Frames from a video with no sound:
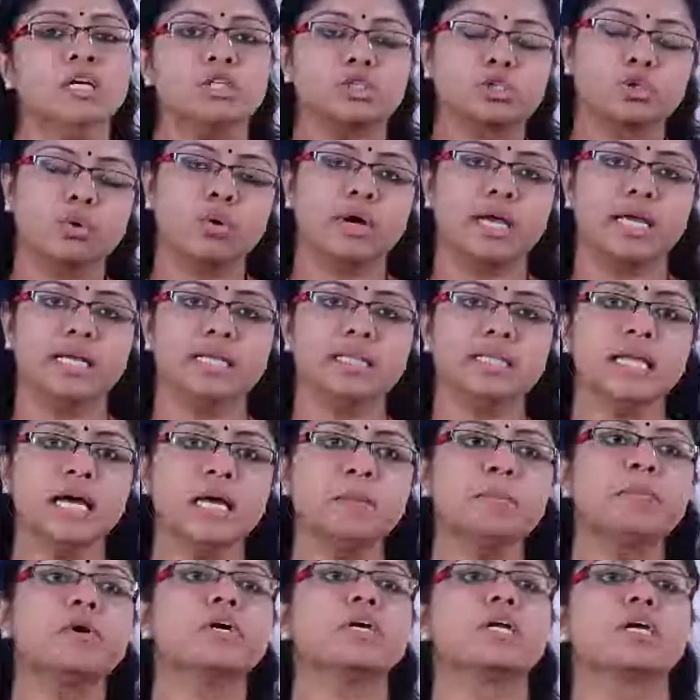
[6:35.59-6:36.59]
So, in
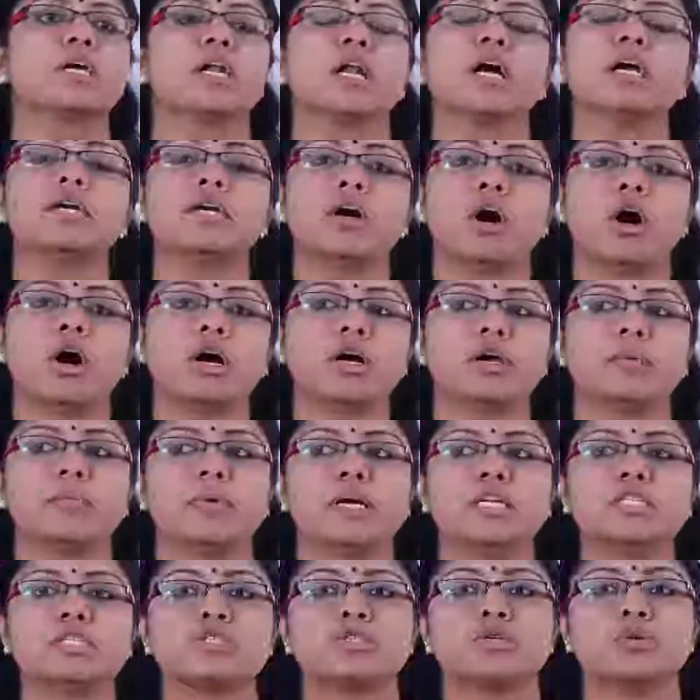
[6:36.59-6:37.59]
that particular
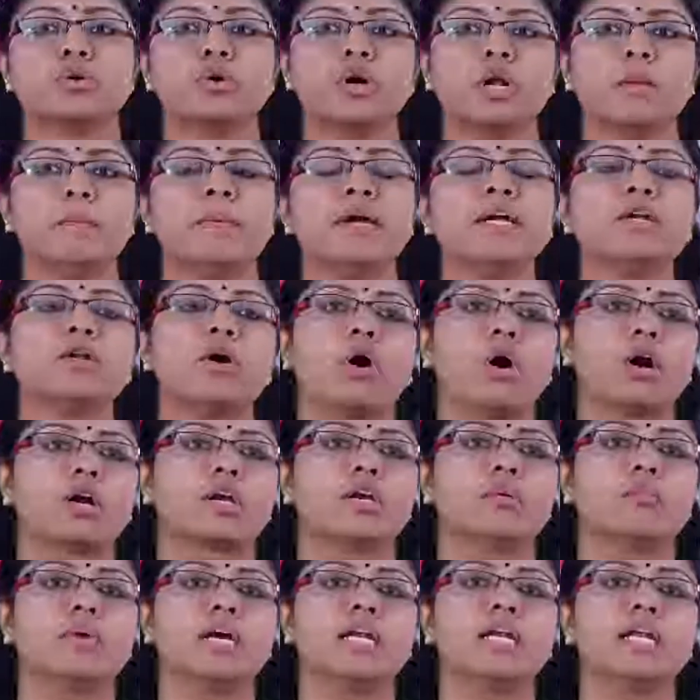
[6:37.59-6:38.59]
documents, you will be
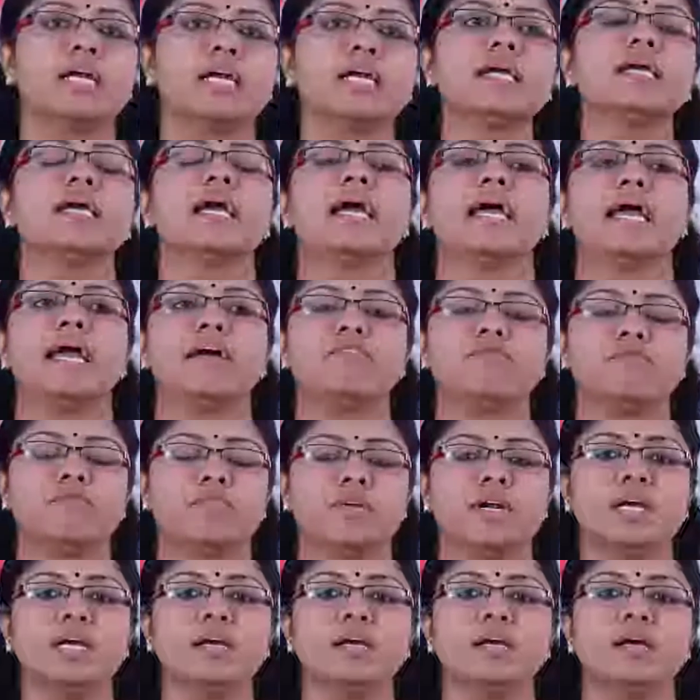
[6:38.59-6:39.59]
documenting
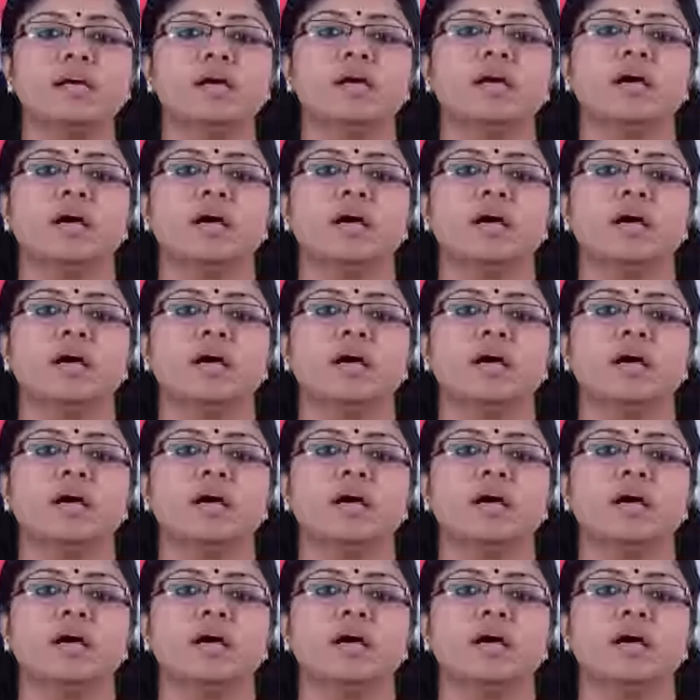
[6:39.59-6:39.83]
every